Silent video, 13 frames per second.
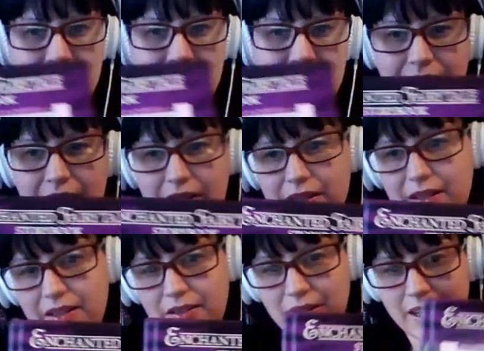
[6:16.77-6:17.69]
it looks
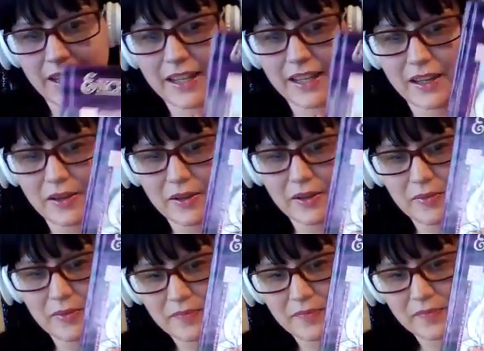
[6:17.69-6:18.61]
just really cute.
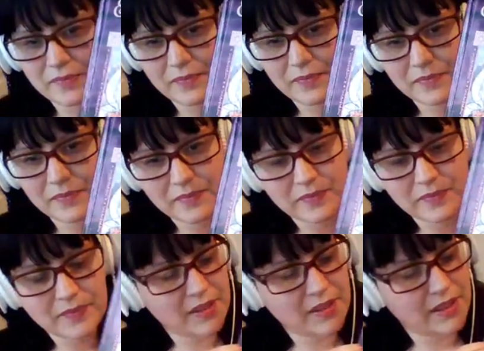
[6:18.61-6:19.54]

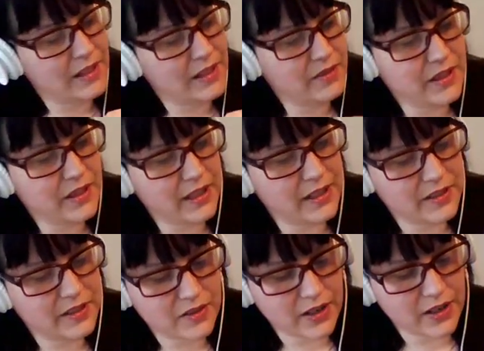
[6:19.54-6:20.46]
I love the
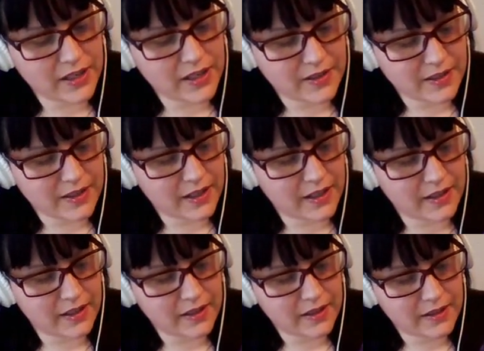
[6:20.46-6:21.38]
illustrations in
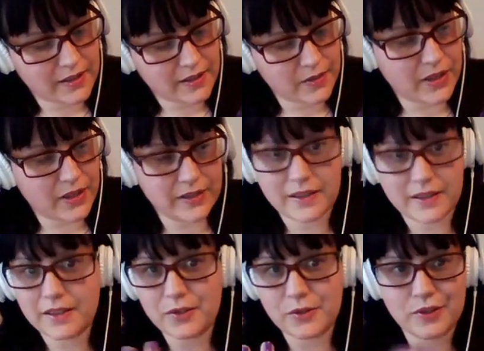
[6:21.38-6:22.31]
it, as well as
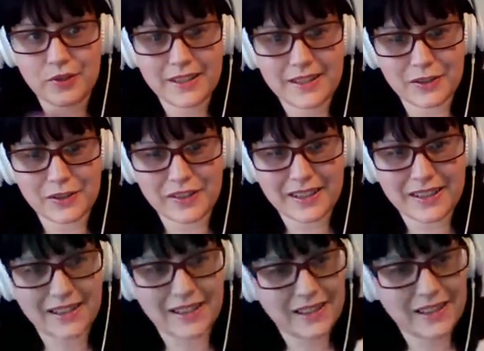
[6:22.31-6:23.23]
the stories,
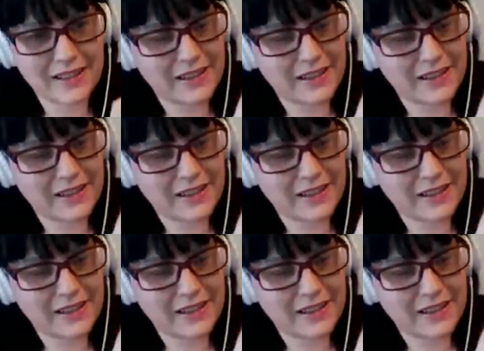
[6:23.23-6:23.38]
obviously.